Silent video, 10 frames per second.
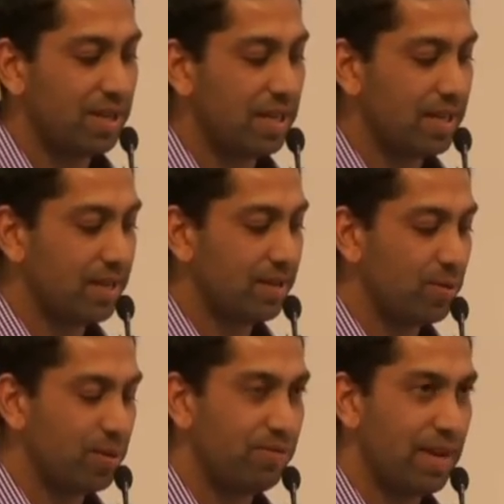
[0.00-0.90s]
clinic and
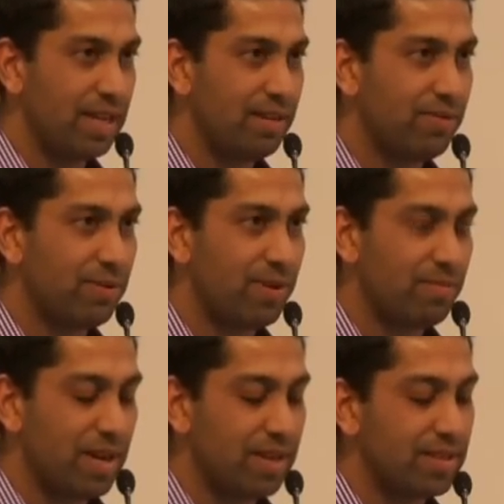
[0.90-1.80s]
all the funding for
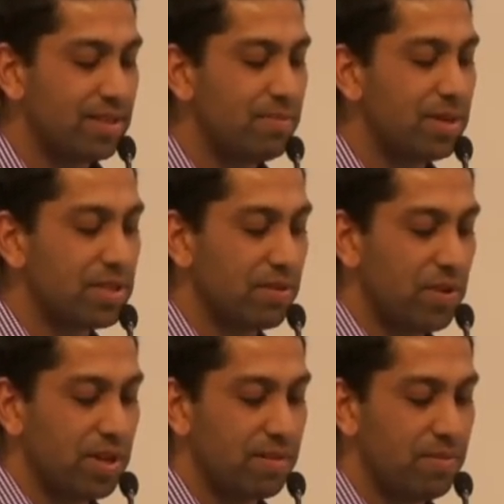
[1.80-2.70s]
it, but this is the best I've got at the